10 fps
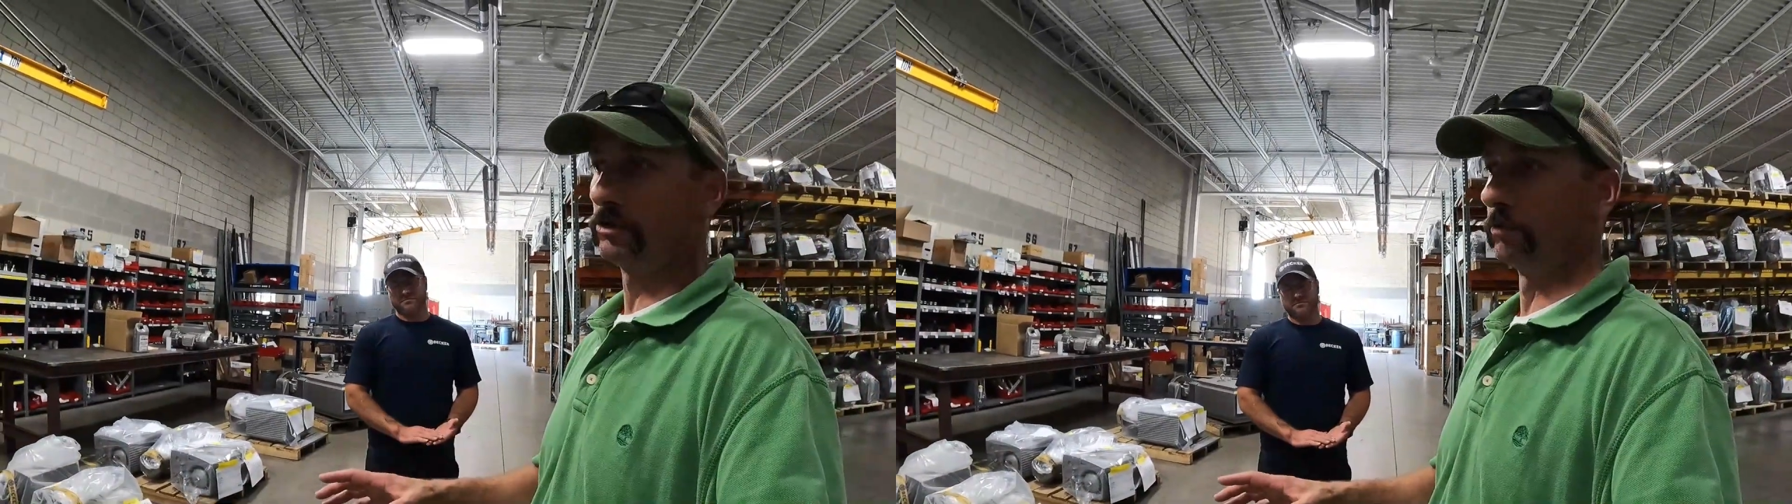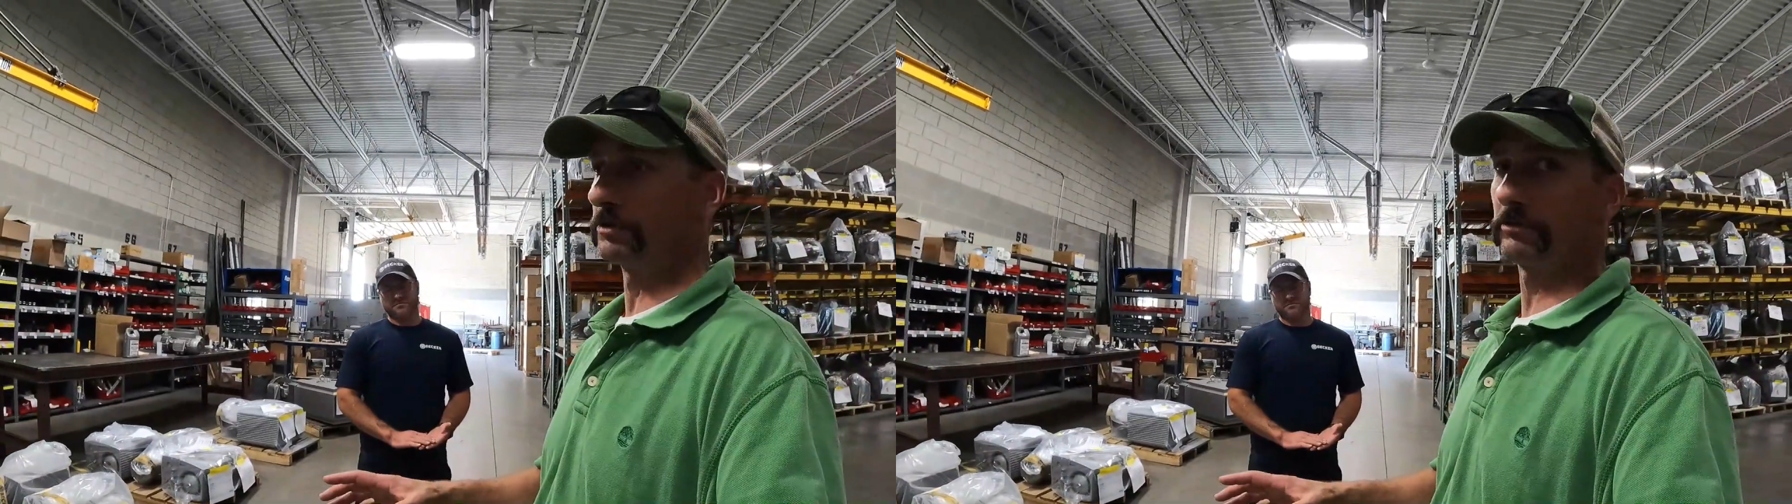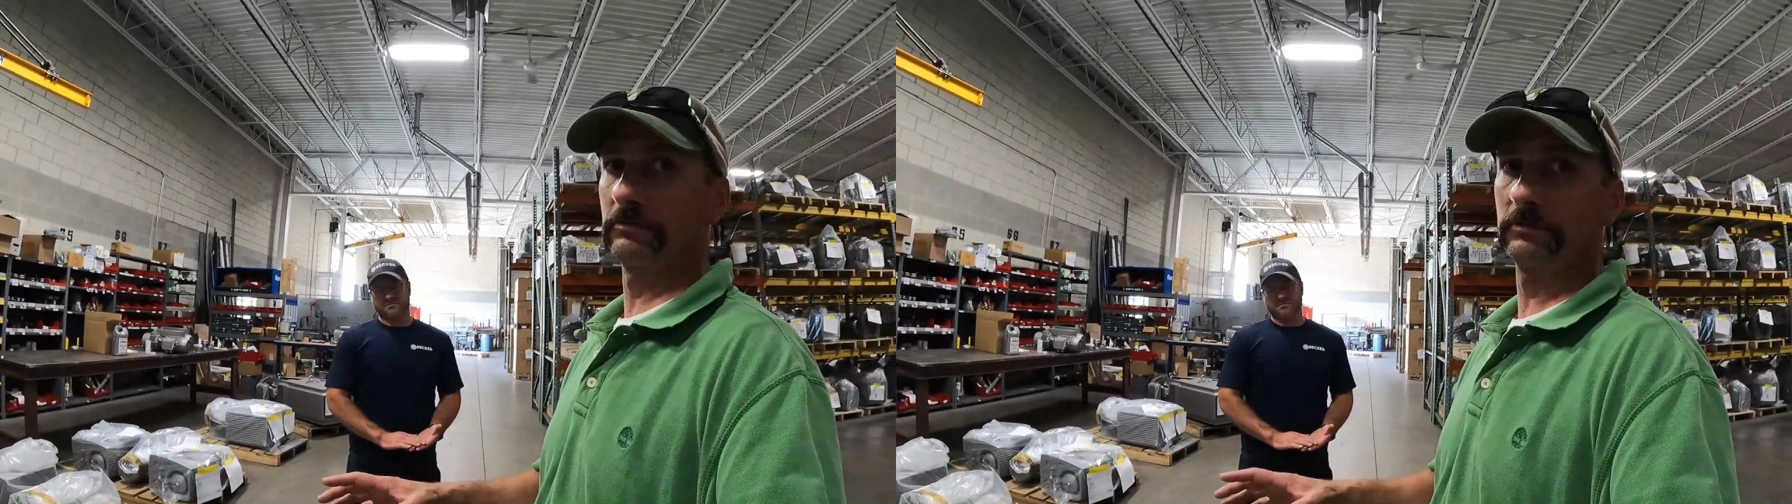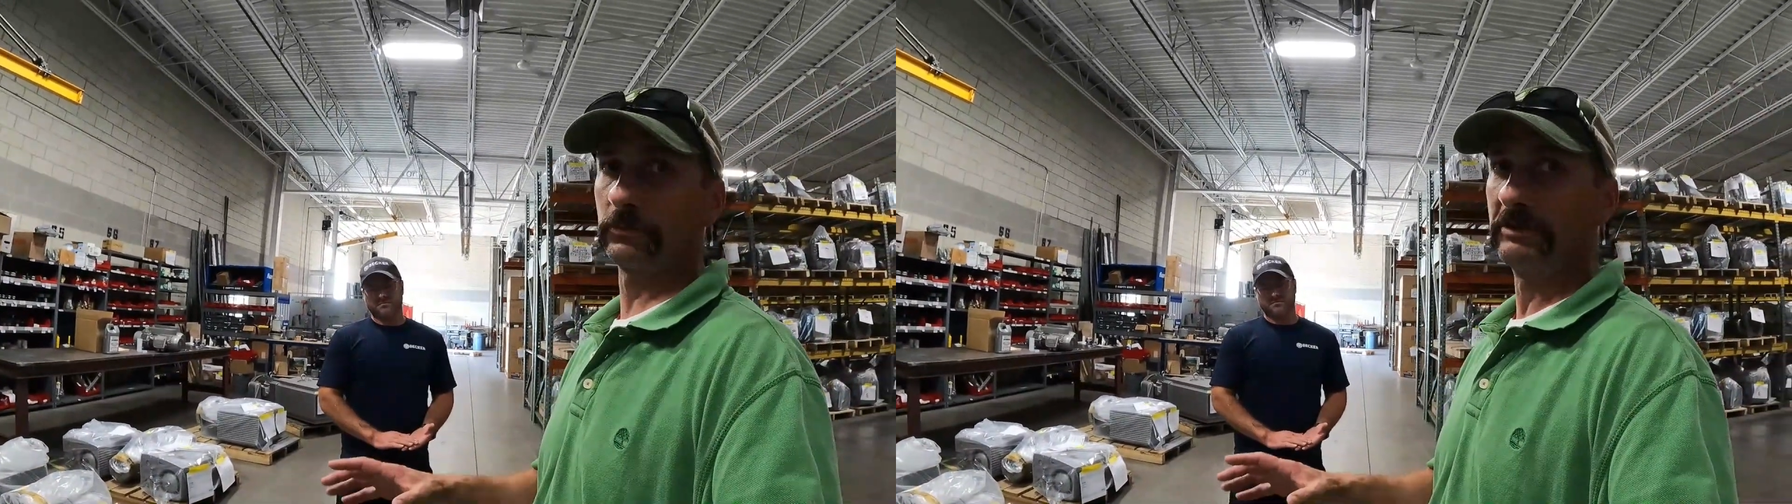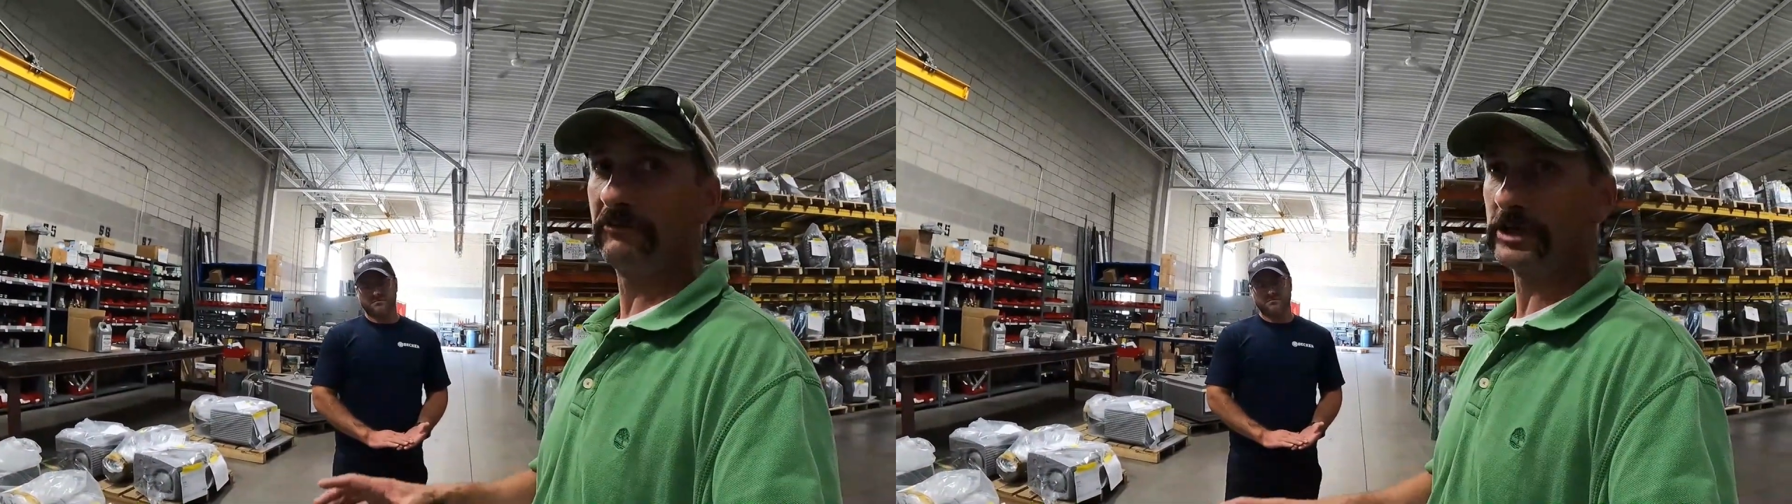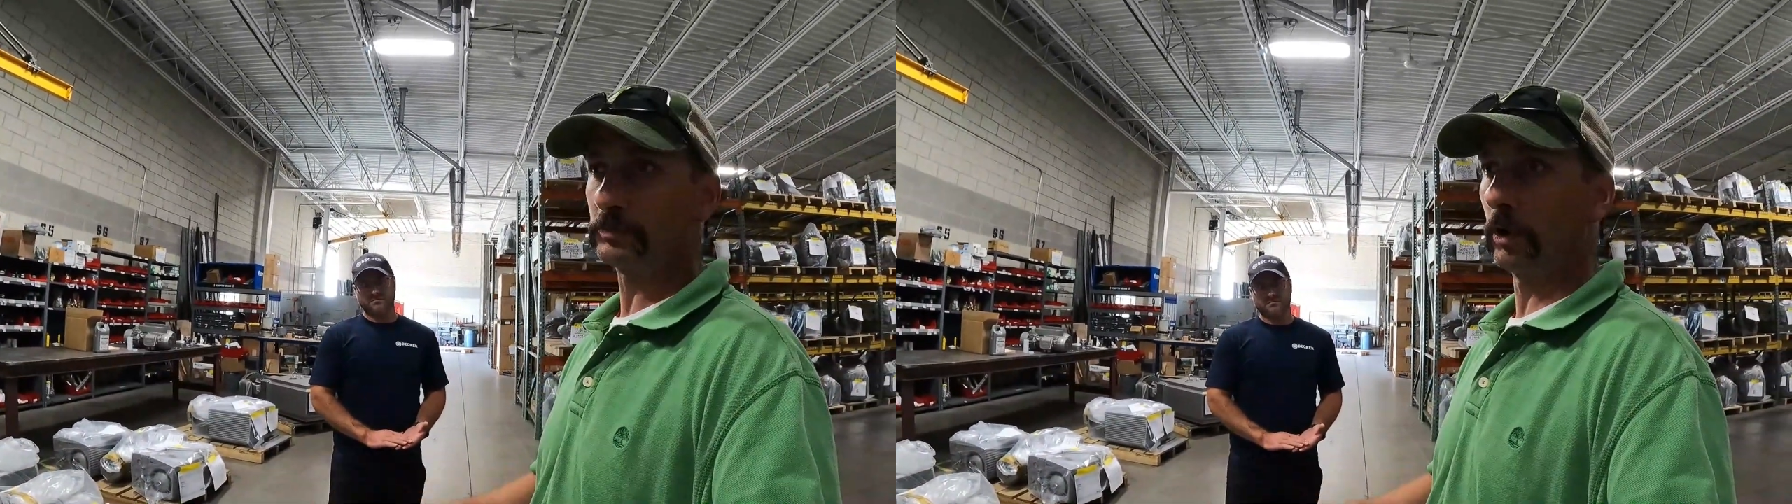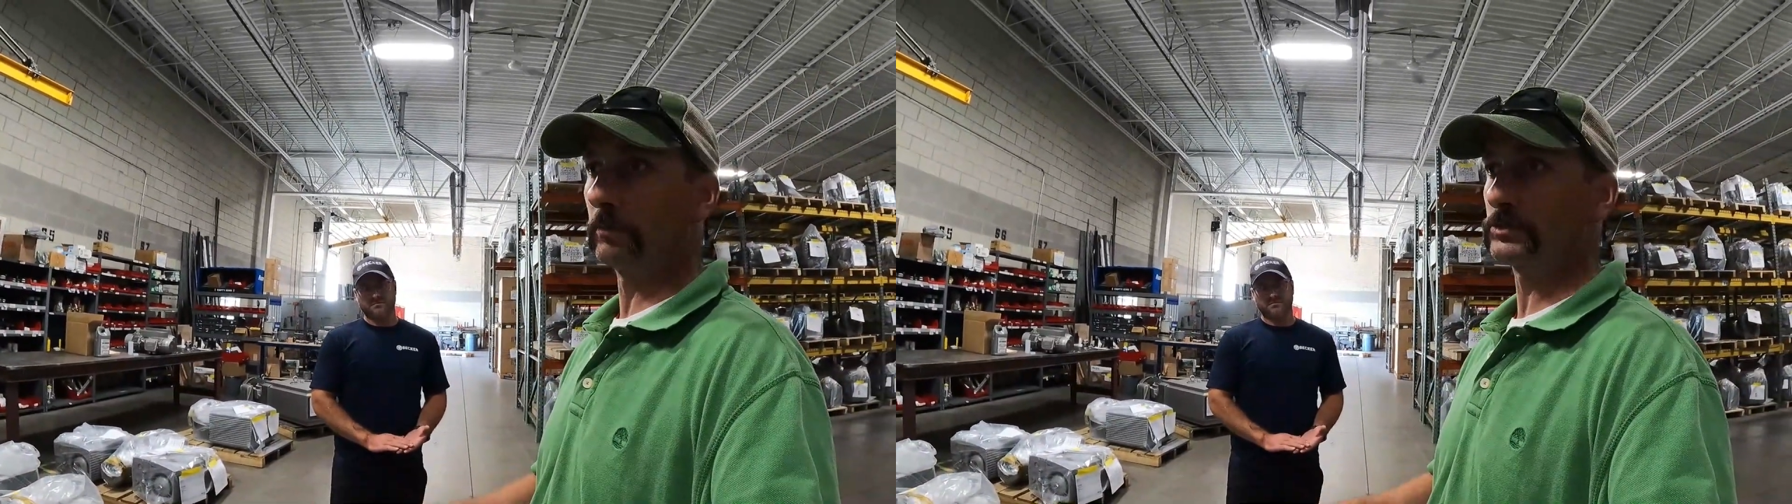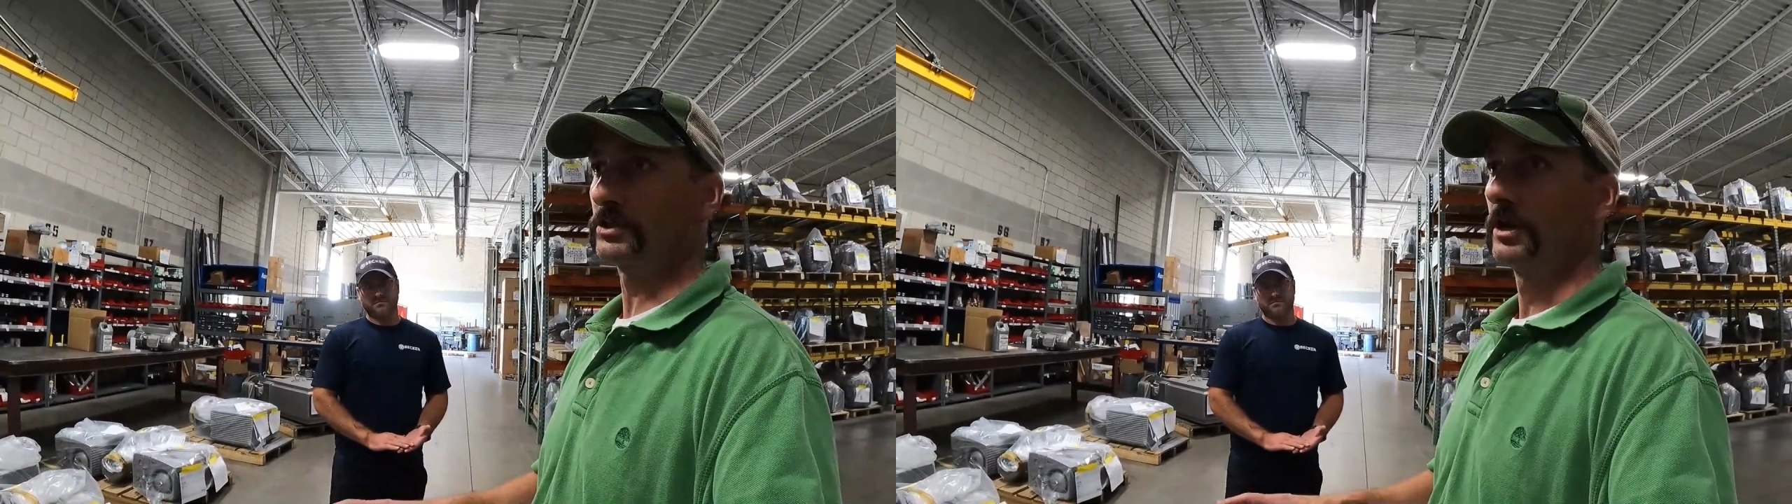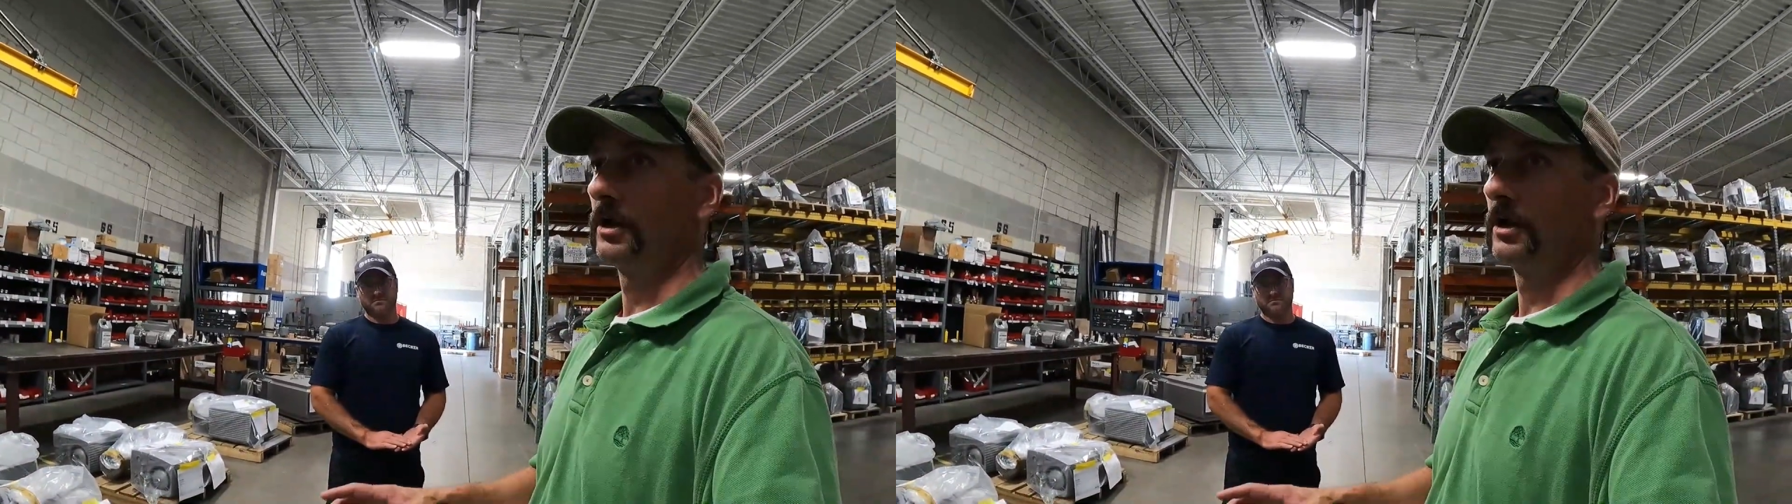go into three-phase pumps